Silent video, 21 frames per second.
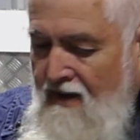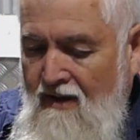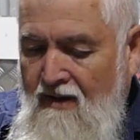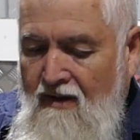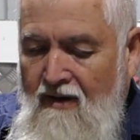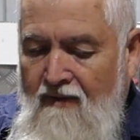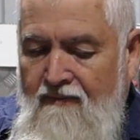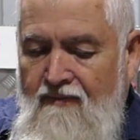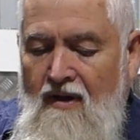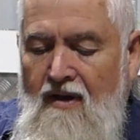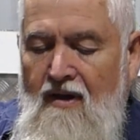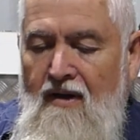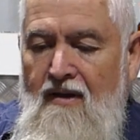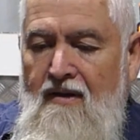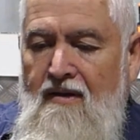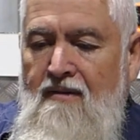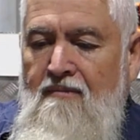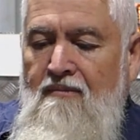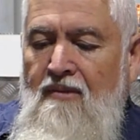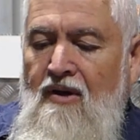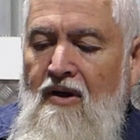I've
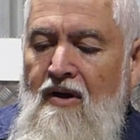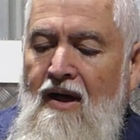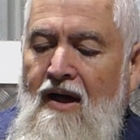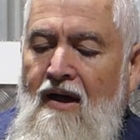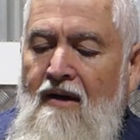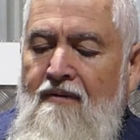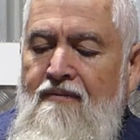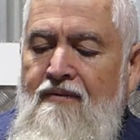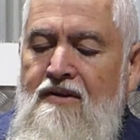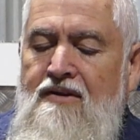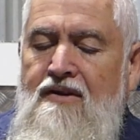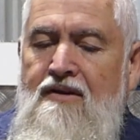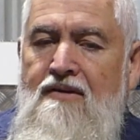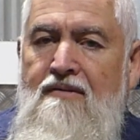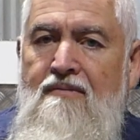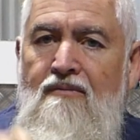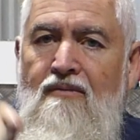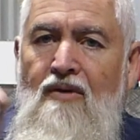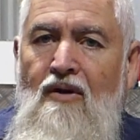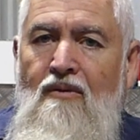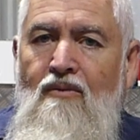got
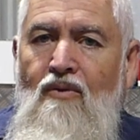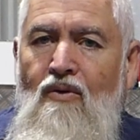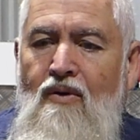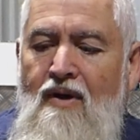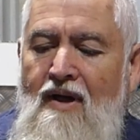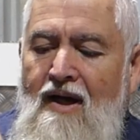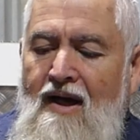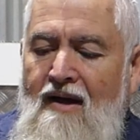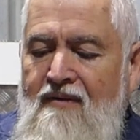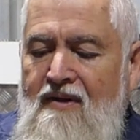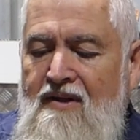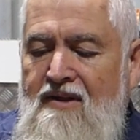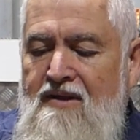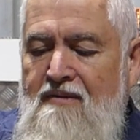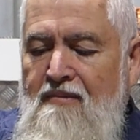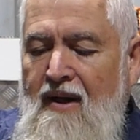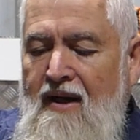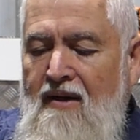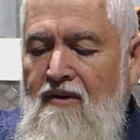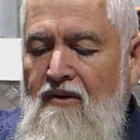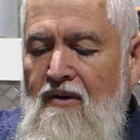my worn half-inch
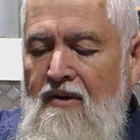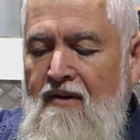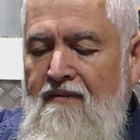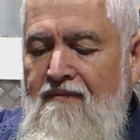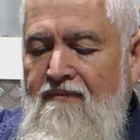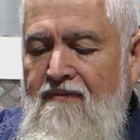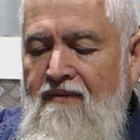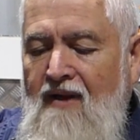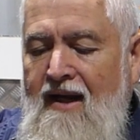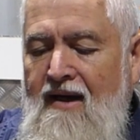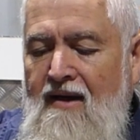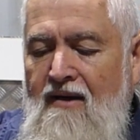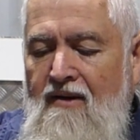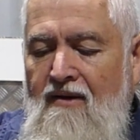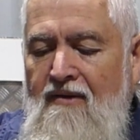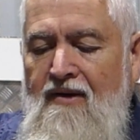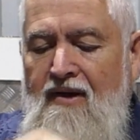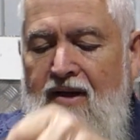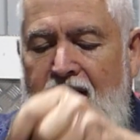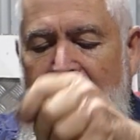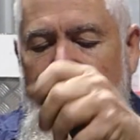spanner on the flat
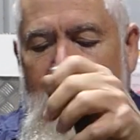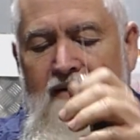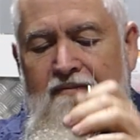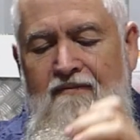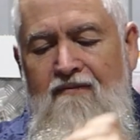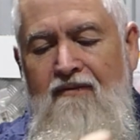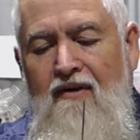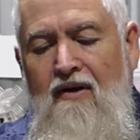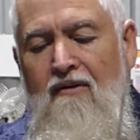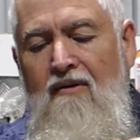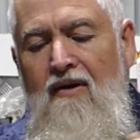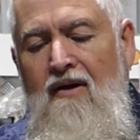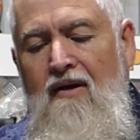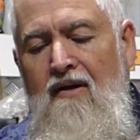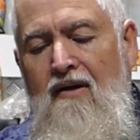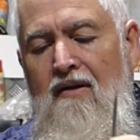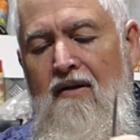on the cam follower.